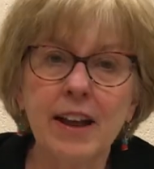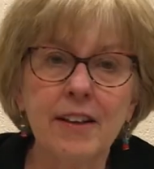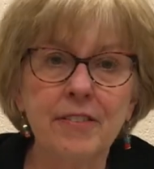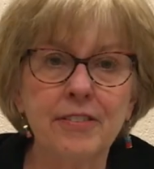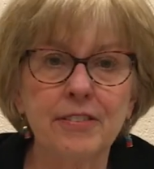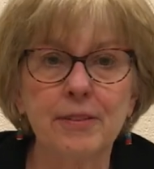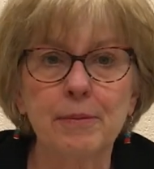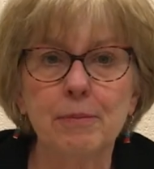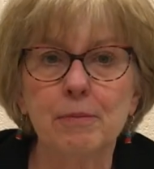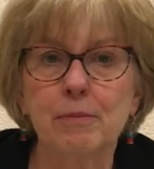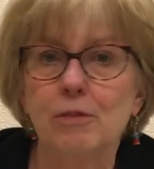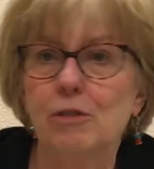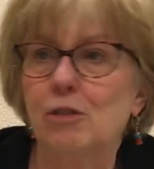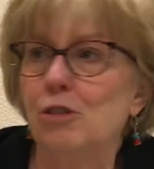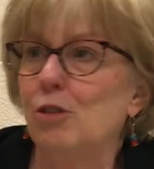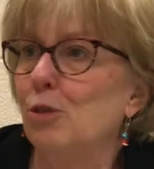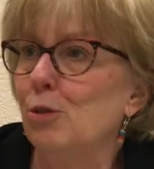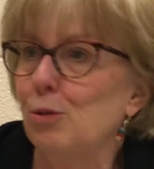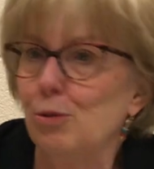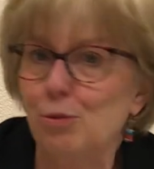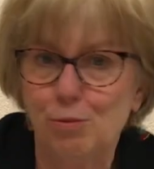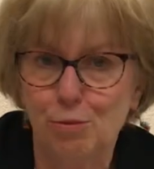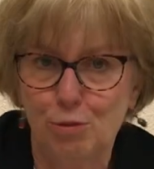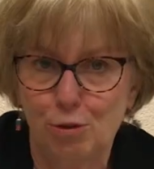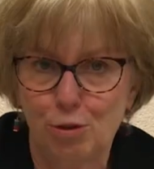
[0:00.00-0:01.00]
have some
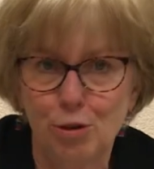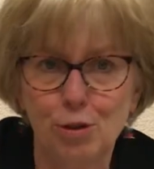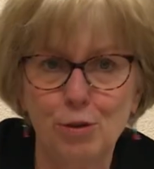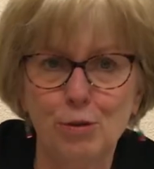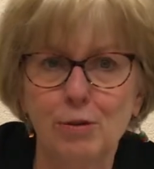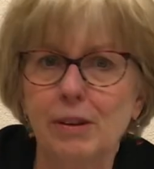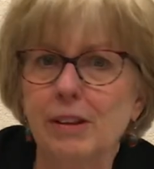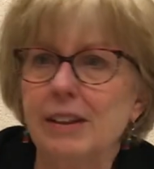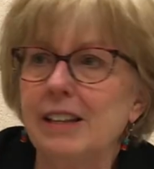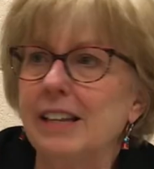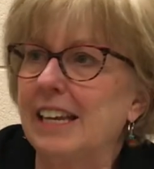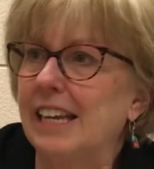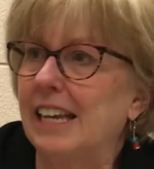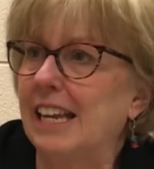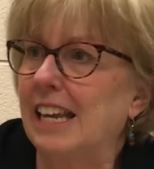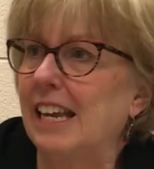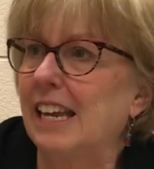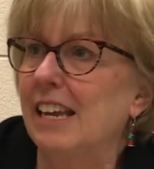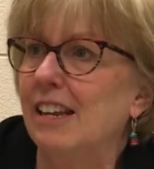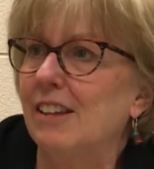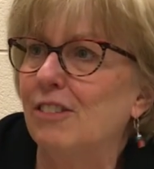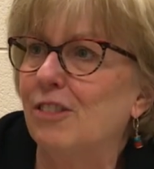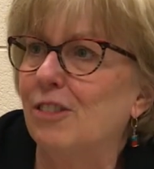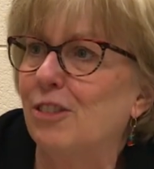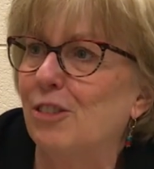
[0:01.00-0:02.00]
two really
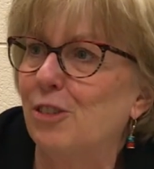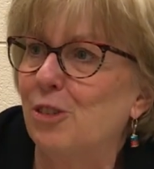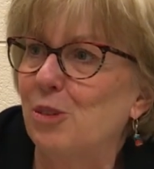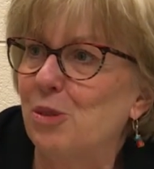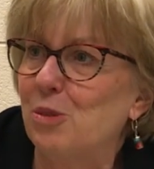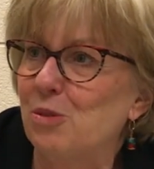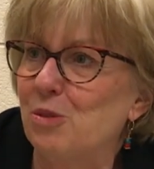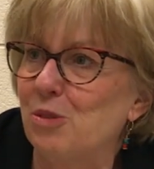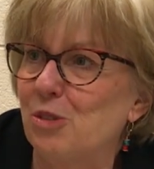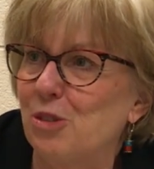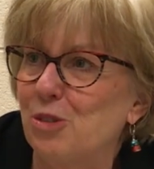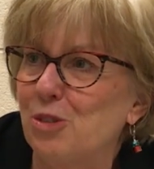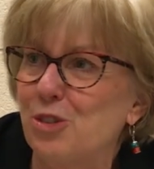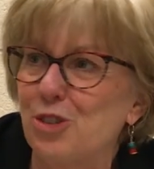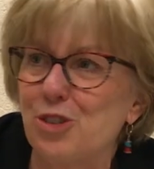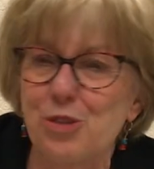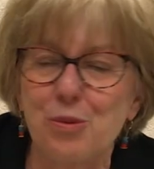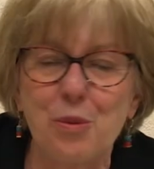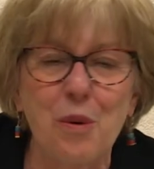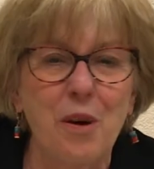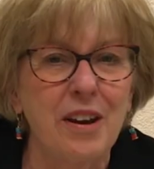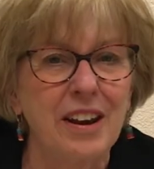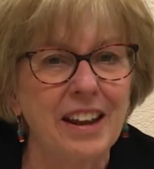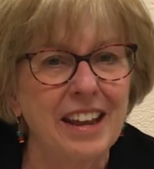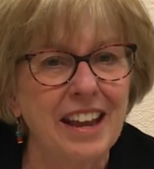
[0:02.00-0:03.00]
keen students who
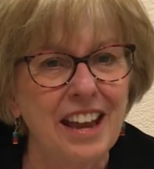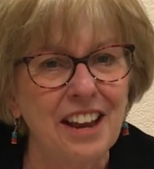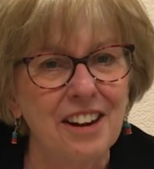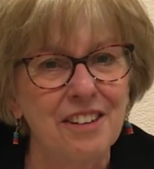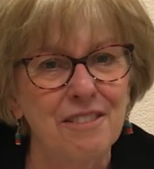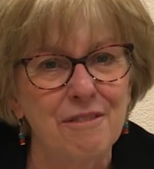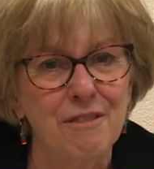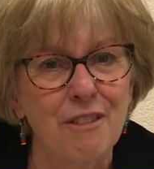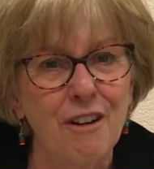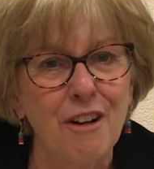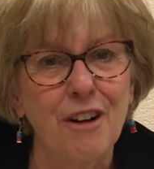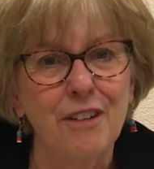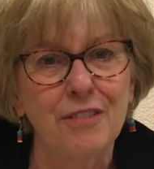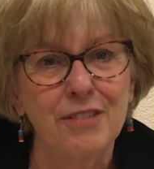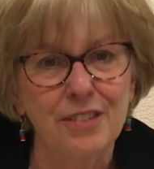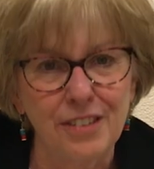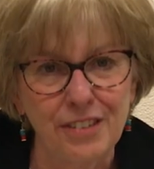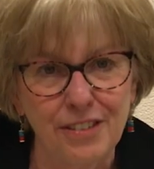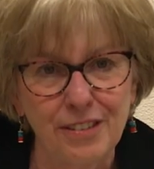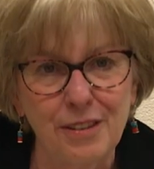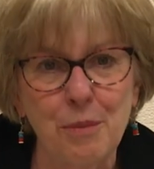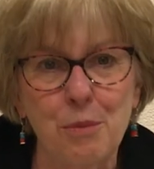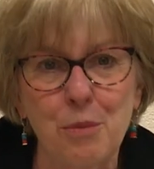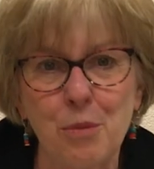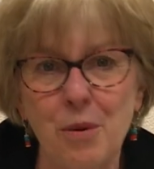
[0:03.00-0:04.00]
just want to get involved
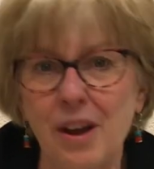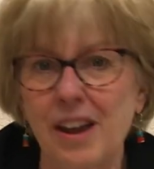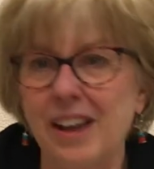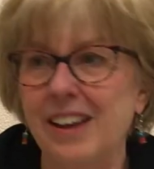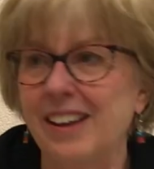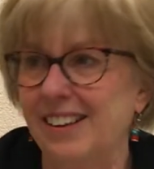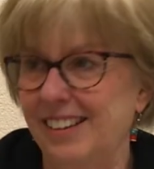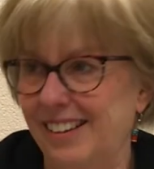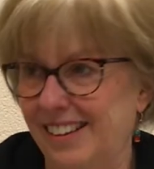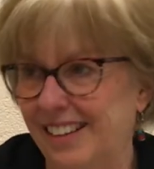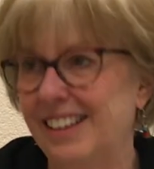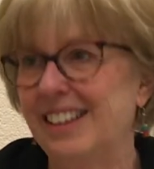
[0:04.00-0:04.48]
in some way.